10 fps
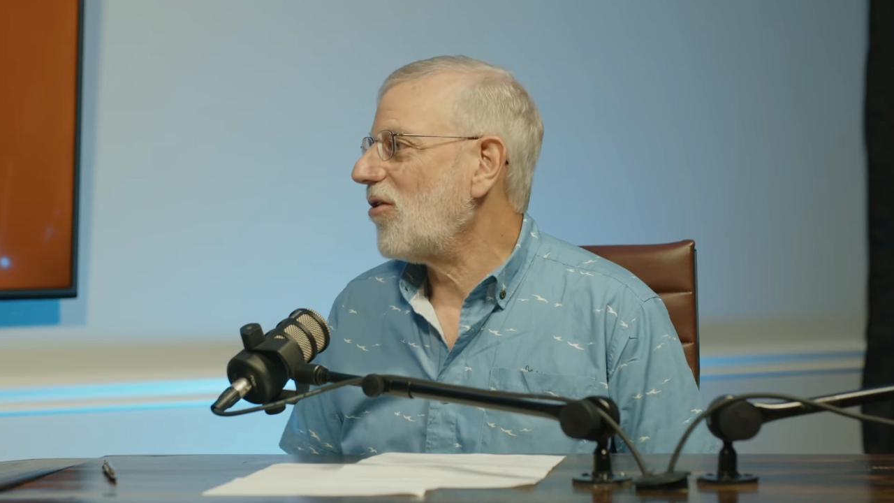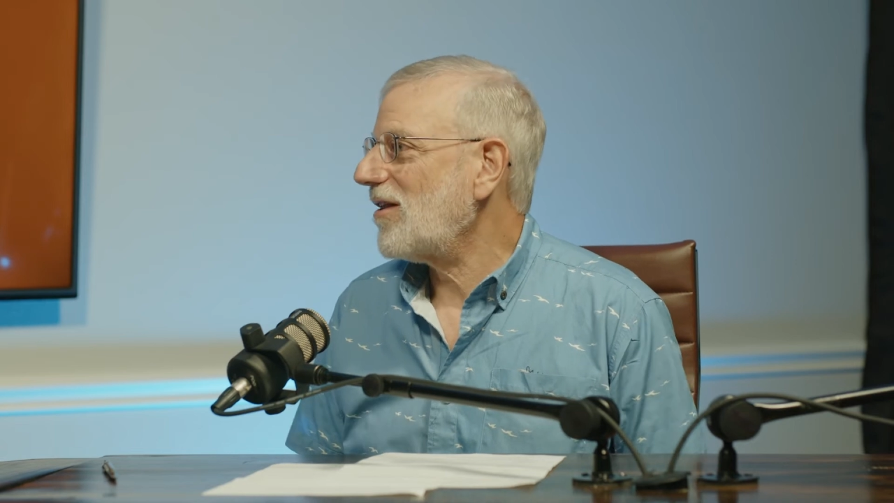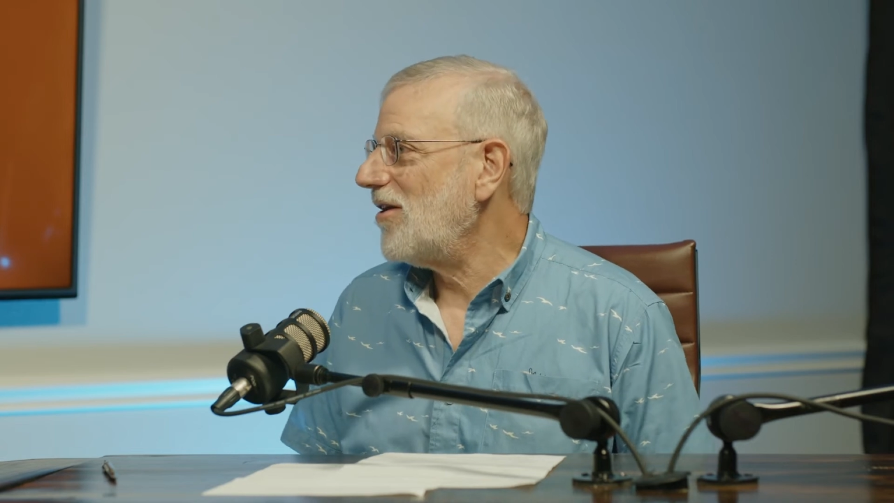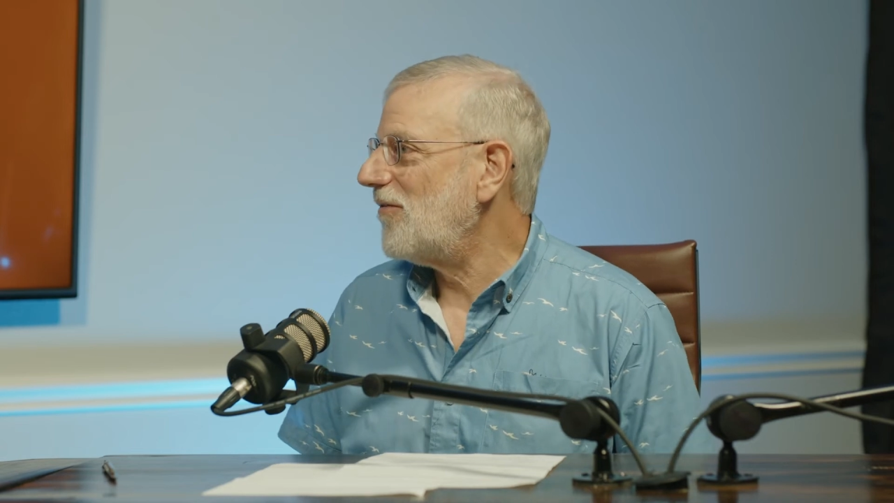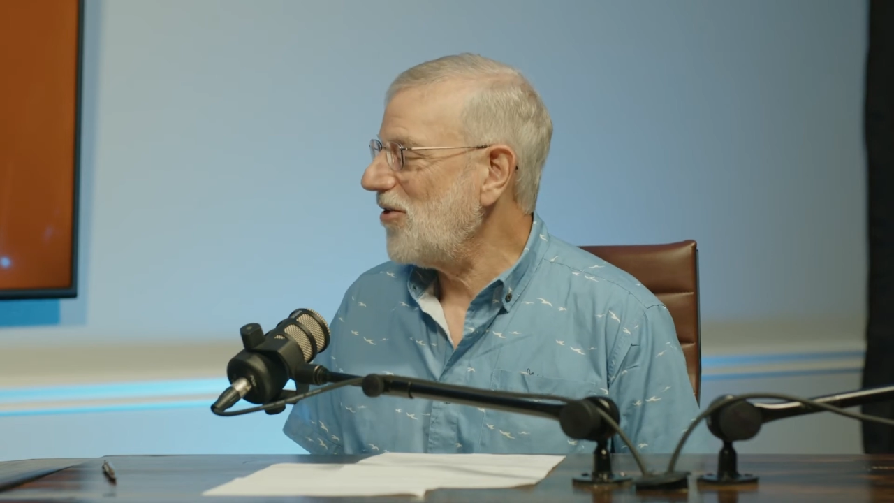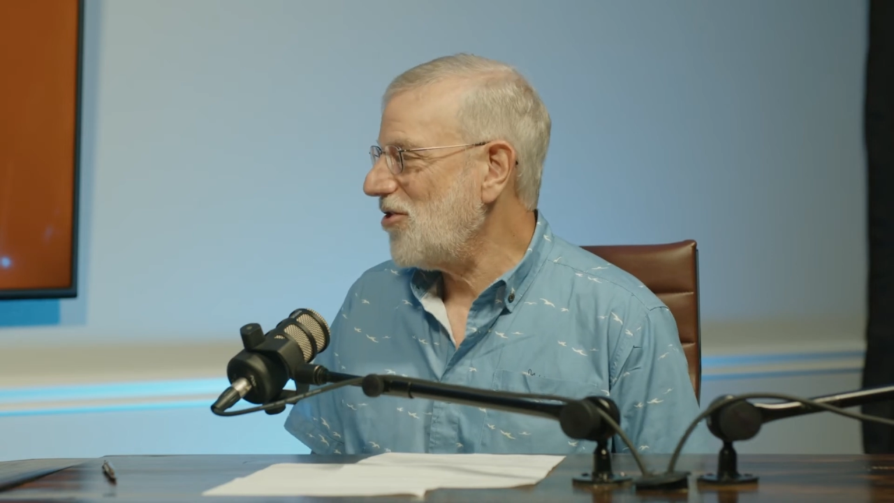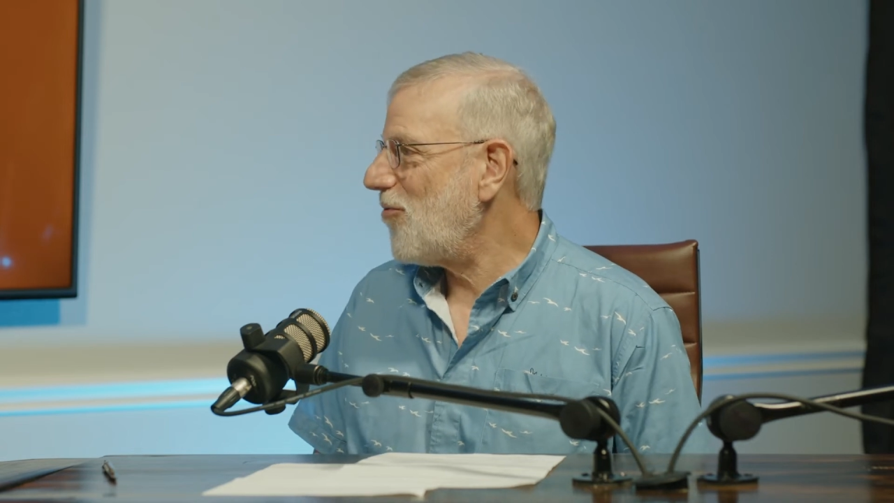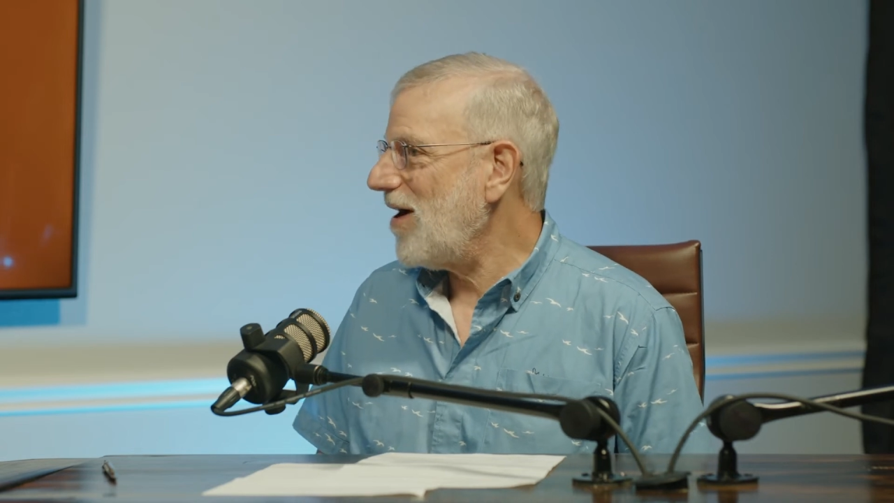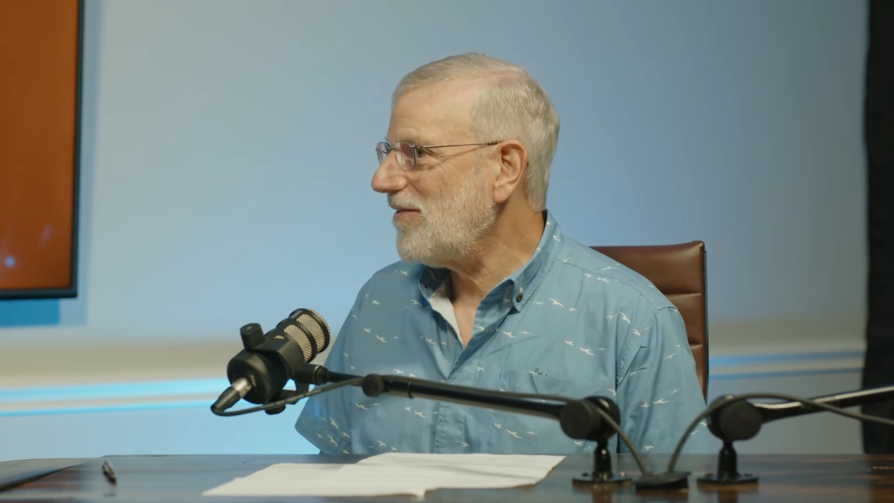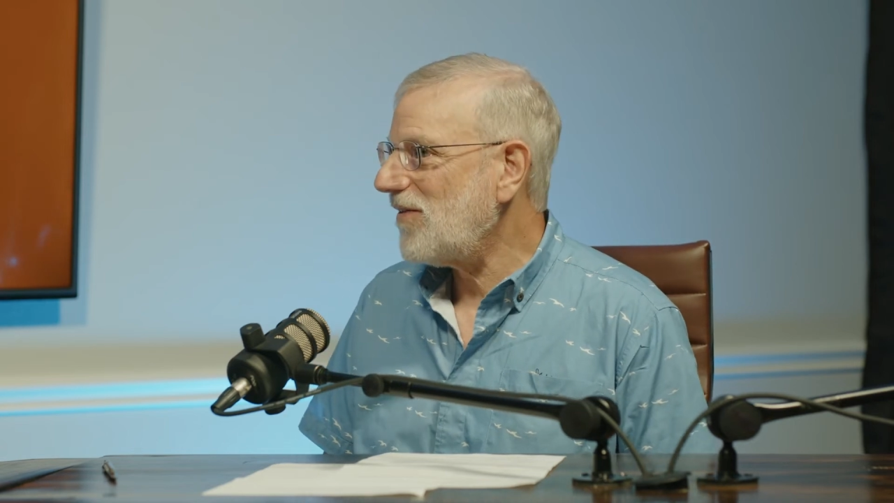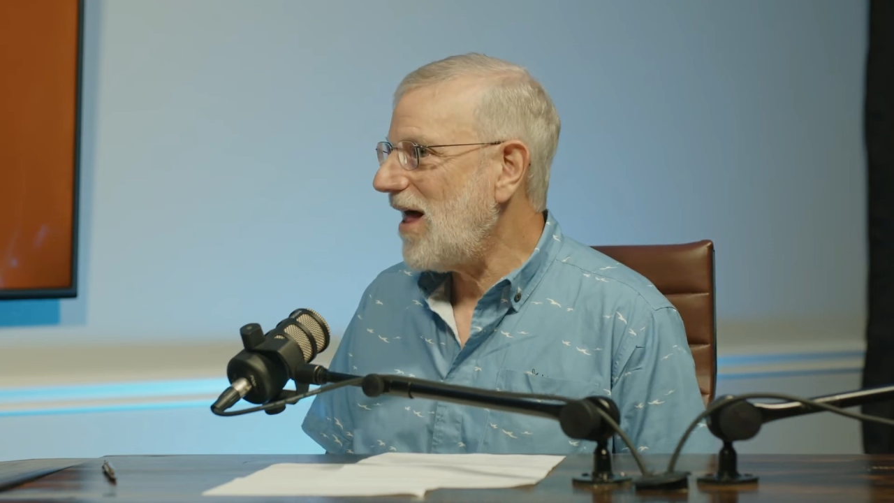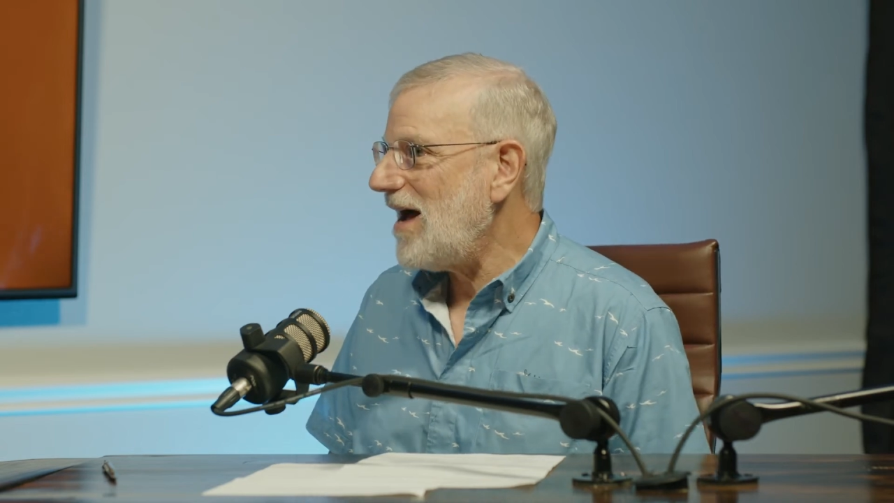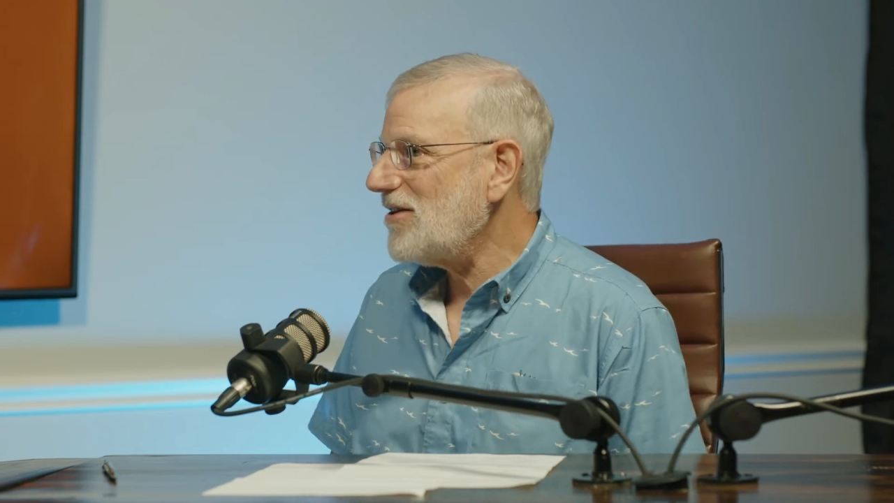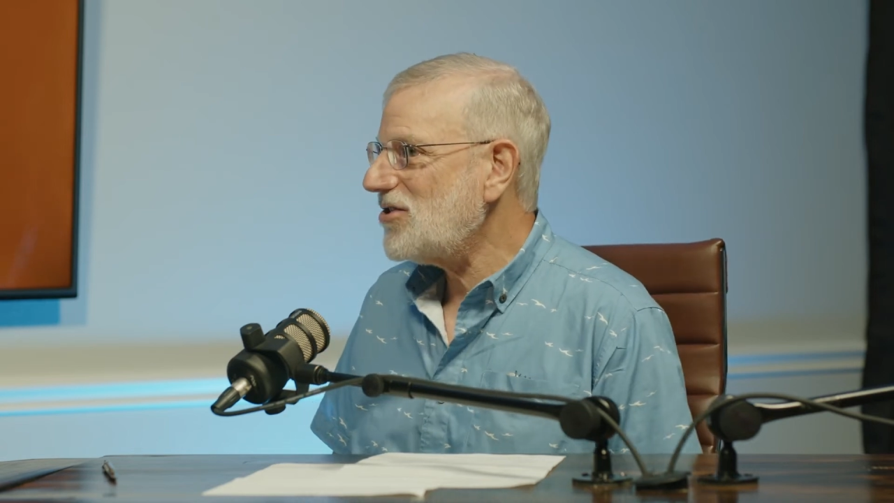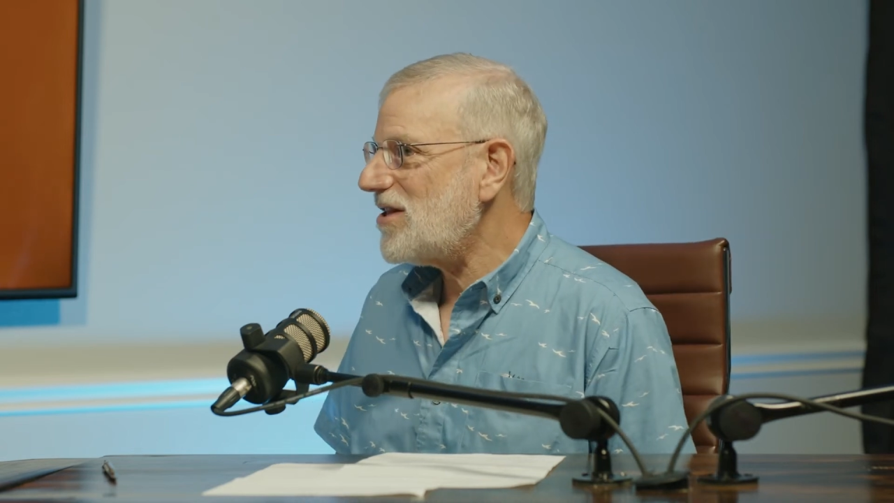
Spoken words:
if there are no red flags,